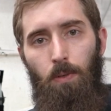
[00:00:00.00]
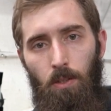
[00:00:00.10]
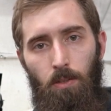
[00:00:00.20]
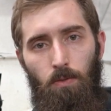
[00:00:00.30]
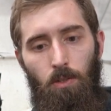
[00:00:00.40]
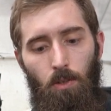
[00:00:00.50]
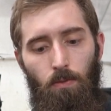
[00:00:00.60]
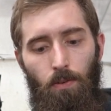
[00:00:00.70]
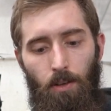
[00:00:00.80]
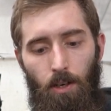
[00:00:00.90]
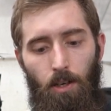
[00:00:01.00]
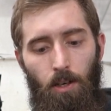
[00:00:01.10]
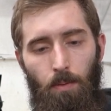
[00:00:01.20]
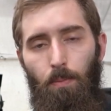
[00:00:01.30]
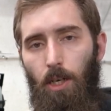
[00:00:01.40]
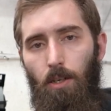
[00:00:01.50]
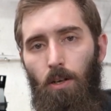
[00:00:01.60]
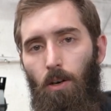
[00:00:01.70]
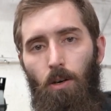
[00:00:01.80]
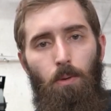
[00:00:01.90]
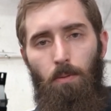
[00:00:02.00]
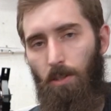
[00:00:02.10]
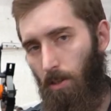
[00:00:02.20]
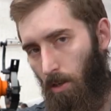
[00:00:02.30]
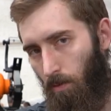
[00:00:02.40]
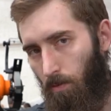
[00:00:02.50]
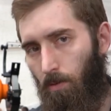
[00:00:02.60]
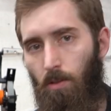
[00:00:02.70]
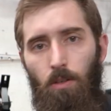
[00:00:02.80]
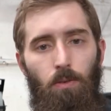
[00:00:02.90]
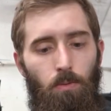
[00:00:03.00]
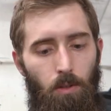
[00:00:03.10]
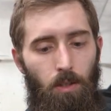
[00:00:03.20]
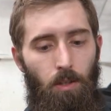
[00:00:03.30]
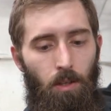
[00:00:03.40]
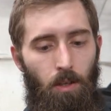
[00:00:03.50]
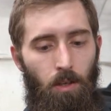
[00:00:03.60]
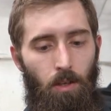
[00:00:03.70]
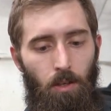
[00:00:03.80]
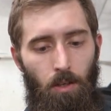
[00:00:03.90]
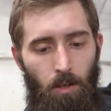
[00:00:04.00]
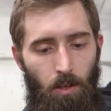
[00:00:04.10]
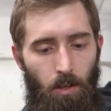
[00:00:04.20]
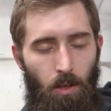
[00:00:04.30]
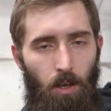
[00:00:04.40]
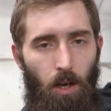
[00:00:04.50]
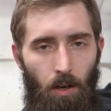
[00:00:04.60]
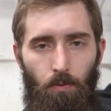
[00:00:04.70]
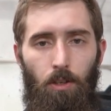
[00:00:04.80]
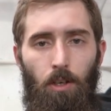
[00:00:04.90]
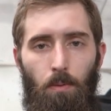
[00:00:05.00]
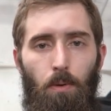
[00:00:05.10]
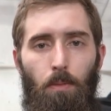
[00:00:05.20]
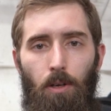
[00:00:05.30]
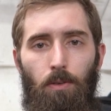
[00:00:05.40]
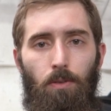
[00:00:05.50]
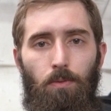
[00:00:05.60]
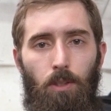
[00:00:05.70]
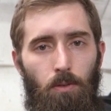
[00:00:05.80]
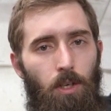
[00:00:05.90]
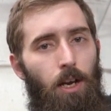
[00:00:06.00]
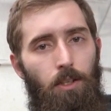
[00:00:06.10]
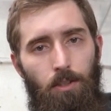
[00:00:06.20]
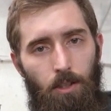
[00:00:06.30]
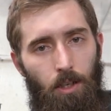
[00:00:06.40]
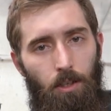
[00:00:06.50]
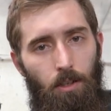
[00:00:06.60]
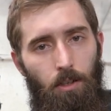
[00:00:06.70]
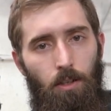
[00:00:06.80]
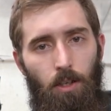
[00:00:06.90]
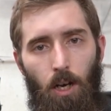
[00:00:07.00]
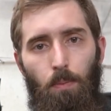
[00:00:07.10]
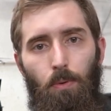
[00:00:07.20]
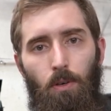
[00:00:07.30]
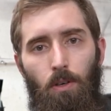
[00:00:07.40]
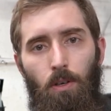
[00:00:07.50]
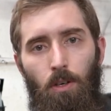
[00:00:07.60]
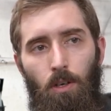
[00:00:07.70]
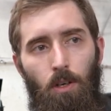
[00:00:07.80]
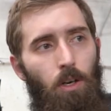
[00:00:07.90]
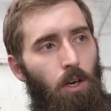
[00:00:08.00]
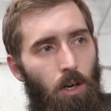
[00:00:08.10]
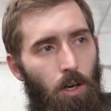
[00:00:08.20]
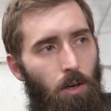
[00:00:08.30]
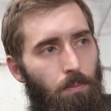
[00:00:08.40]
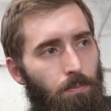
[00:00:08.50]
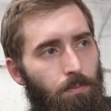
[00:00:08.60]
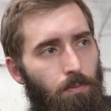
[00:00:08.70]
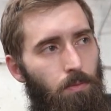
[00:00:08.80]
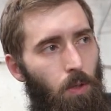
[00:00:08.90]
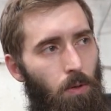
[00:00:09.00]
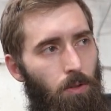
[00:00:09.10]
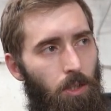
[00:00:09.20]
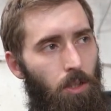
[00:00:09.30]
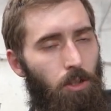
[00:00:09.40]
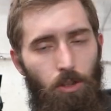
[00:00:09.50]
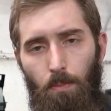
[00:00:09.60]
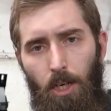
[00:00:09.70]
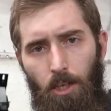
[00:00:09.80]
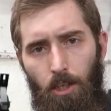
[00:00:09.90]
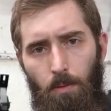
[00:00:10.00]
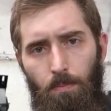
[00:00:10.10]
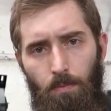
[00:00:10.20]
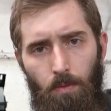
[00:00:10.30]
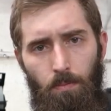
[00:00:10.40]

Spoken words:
piece of silver that I had made all by myself with every type of metal. It had zinc, copper, Germanium,